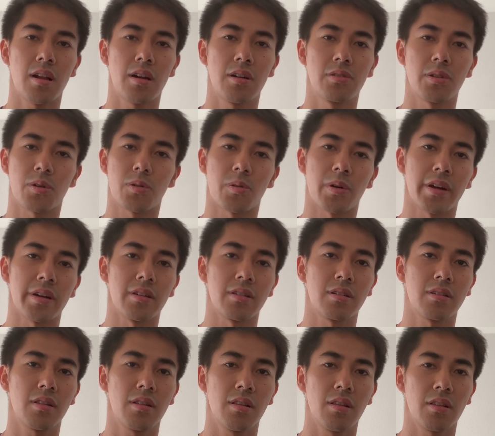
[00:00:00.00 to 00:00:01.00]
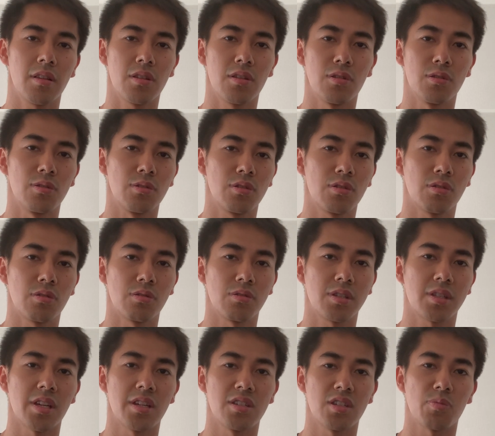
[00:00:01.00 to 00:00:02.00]
required you to
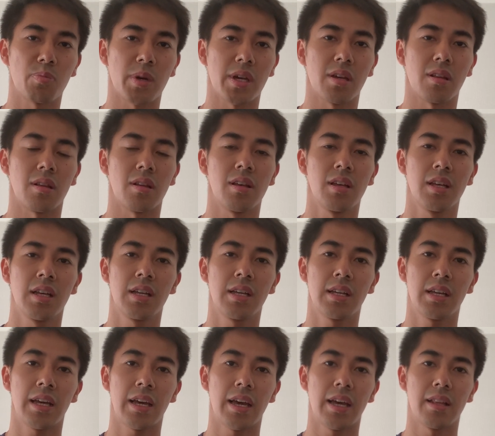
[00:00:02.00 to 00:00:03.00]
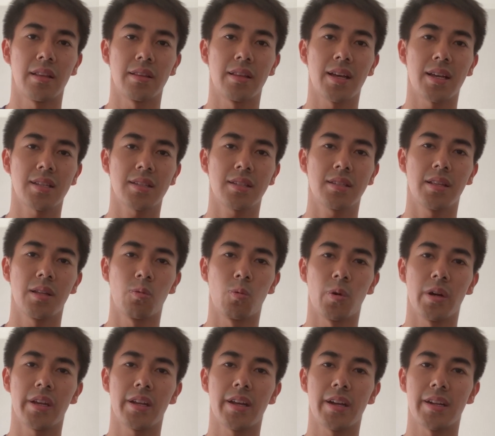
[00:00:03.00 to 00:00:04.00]
stay in Japan. And that's the
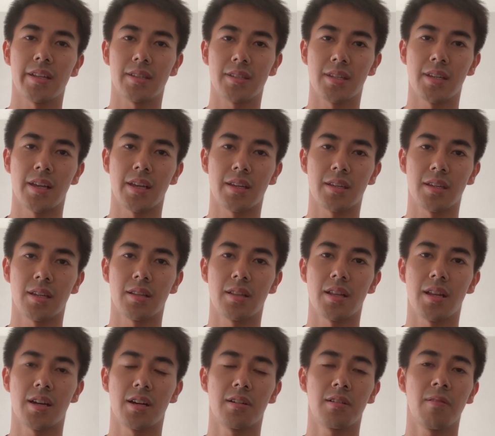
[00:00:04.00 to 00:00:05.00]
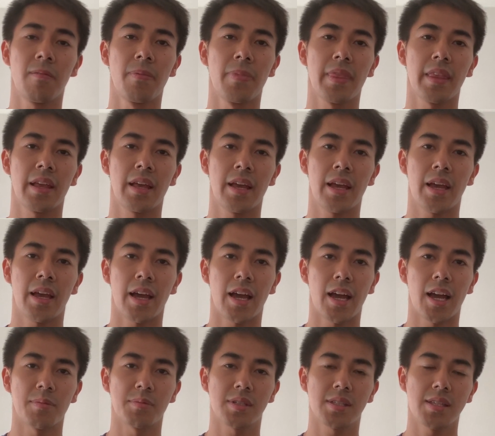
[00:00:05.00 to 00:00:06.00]
way that I take it now.
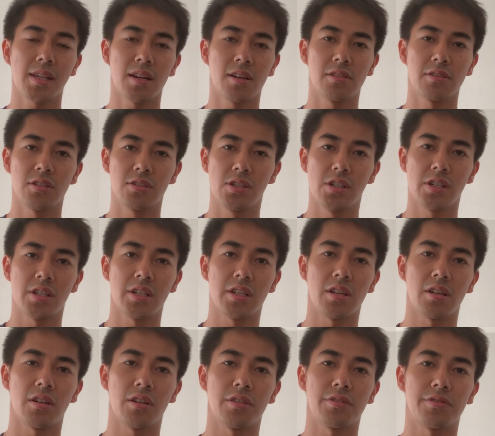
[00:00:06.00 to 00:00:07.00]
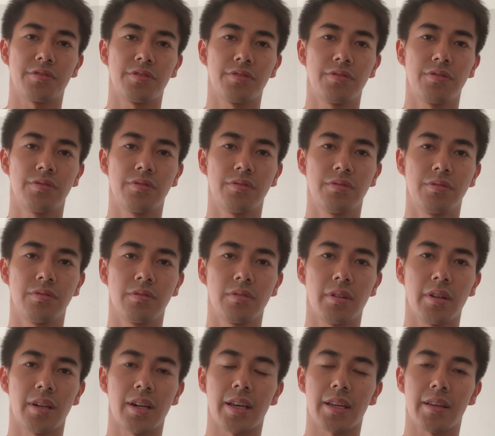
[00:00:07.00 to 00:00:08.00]
I'm still on the journey of
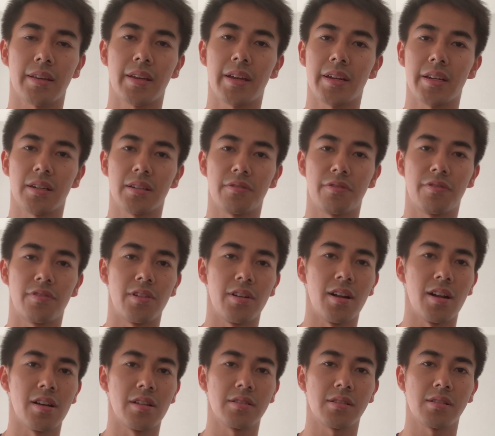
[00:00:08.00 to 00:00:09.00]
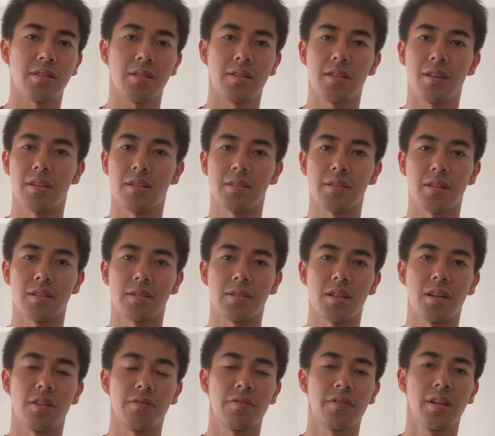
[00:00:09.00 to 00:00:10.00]
like getting the freelance gigs and
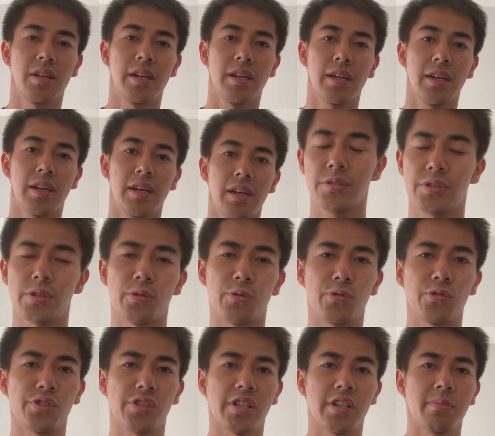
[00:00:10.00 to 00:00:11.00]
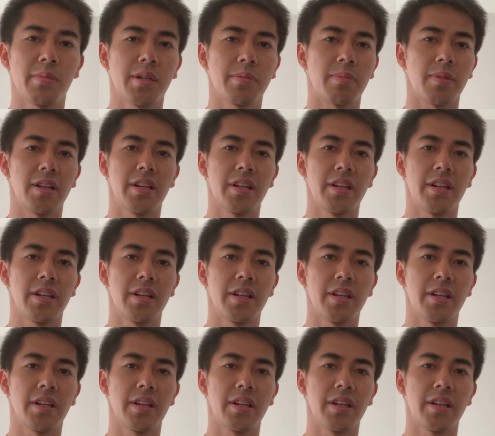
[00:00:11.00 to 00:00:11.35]
stuff. So to sum up a